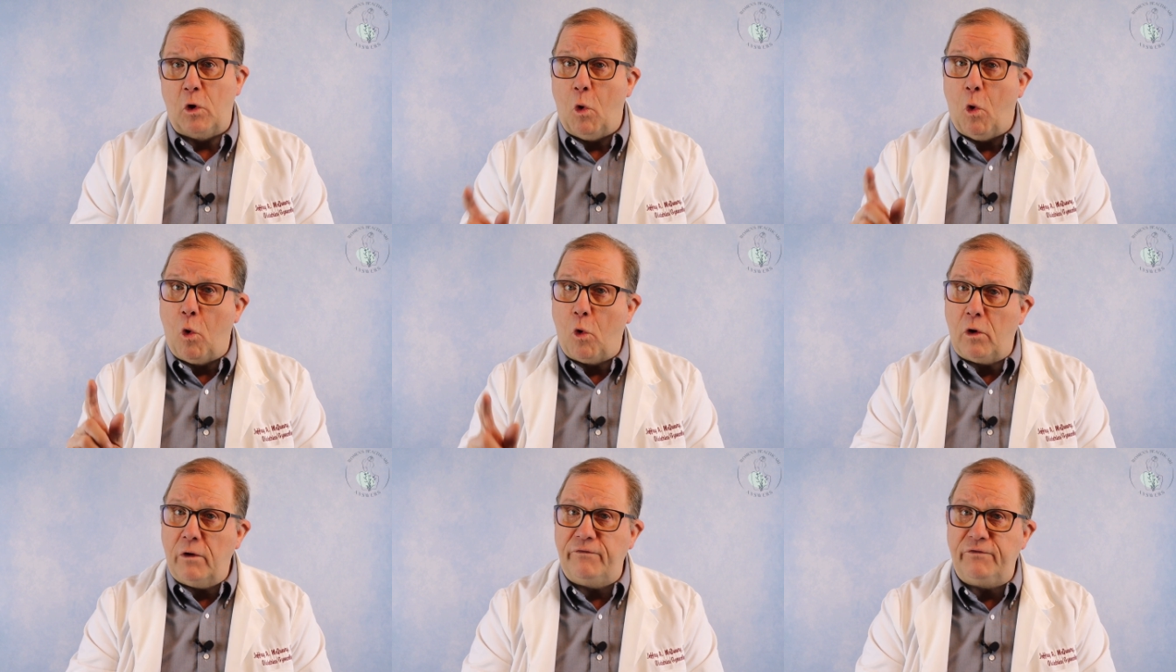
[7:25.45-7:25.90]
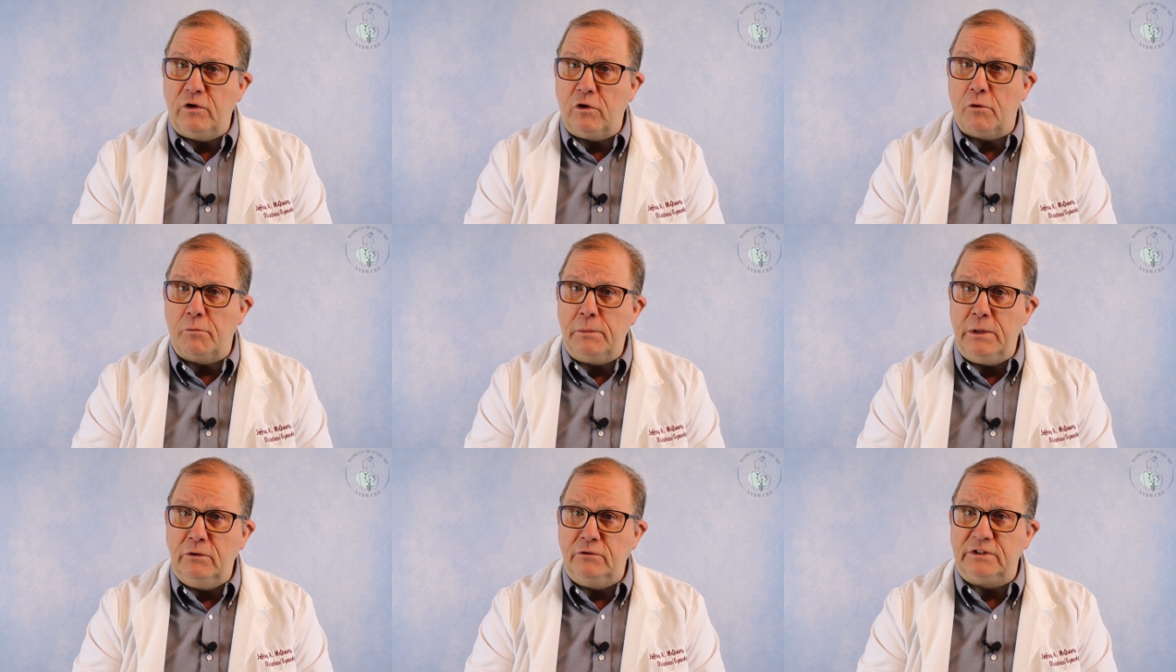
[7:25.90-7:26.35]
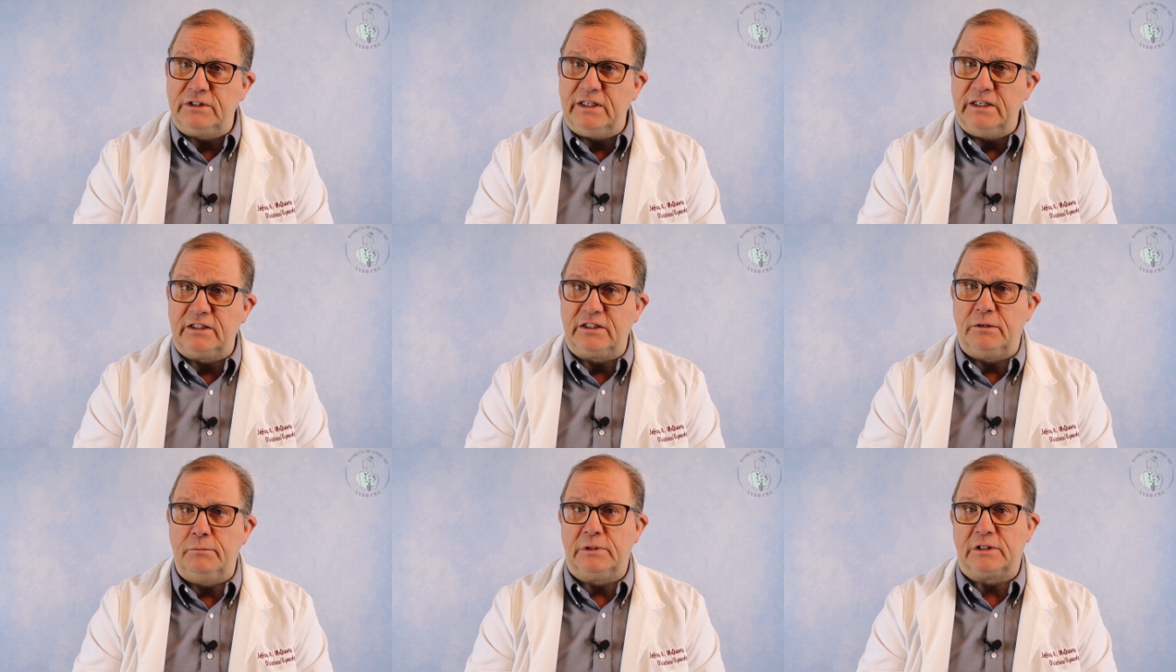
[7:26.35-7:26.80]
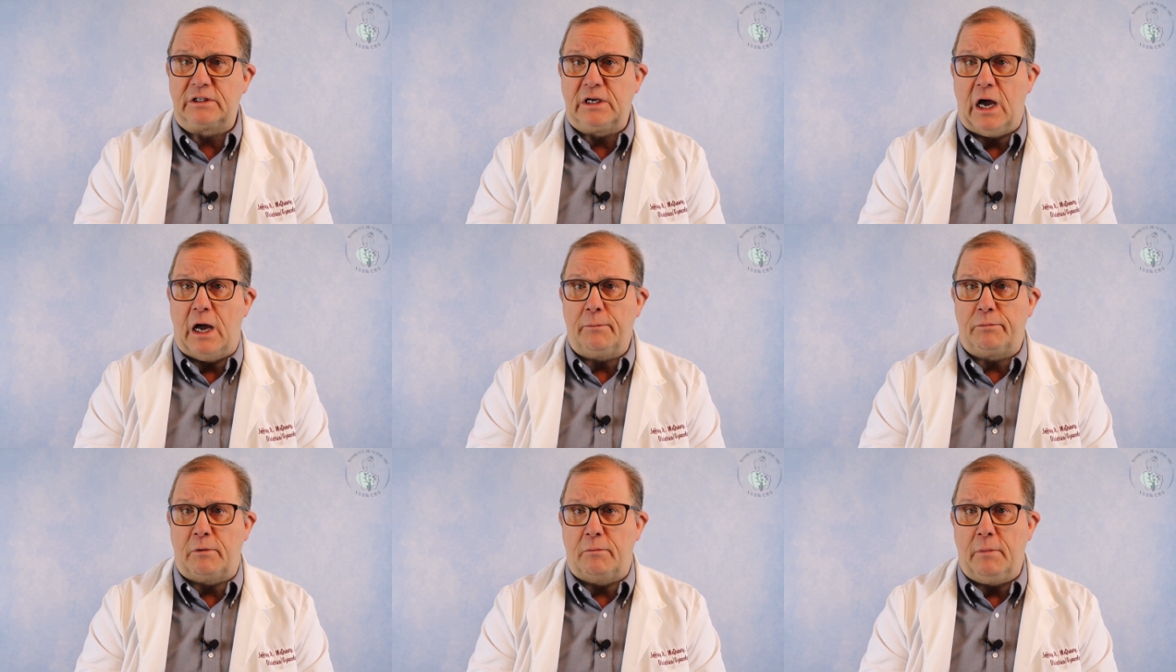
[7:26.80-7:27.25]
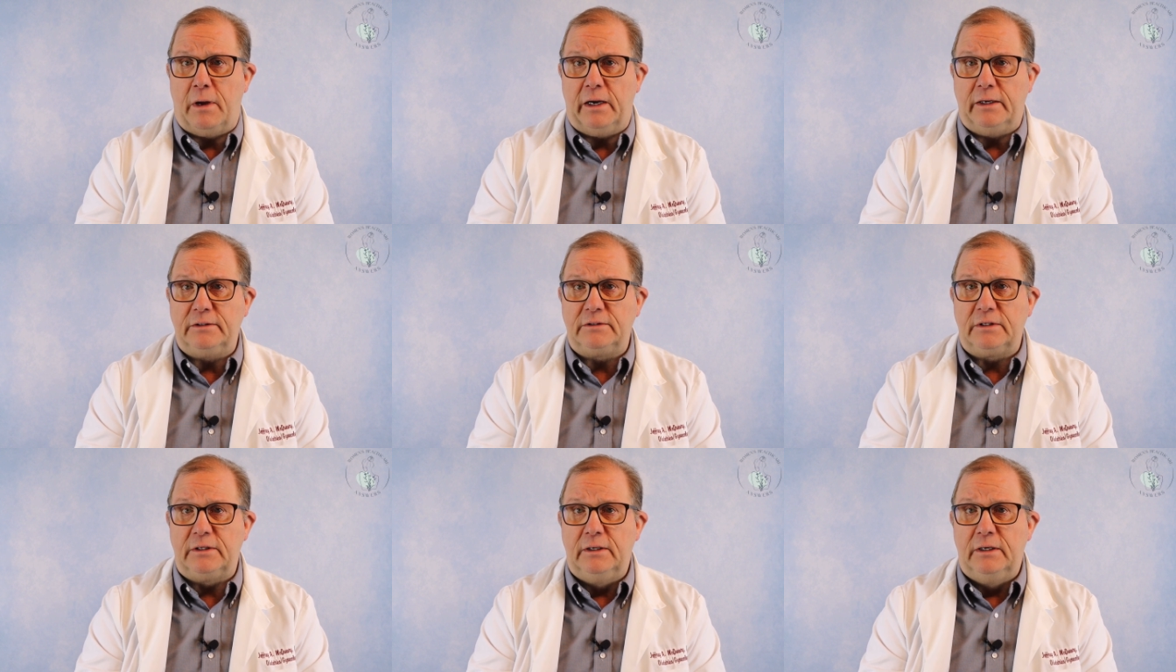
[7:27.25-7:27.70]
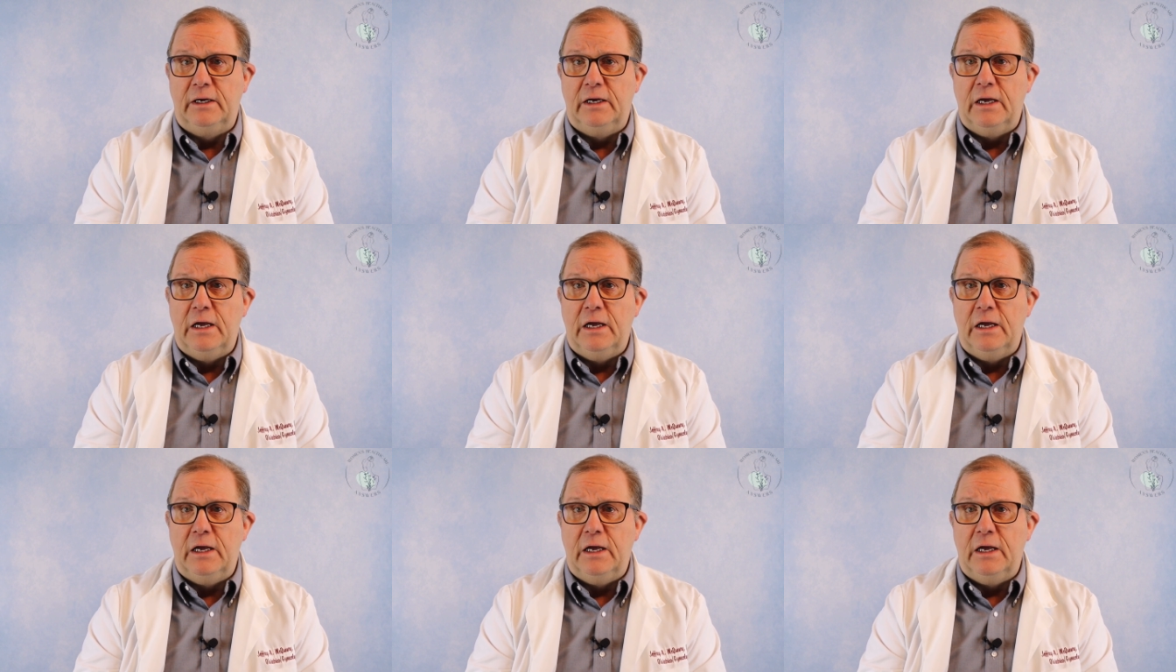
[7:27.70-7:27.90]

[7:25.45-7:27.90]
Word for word: or if your immune system is compromised.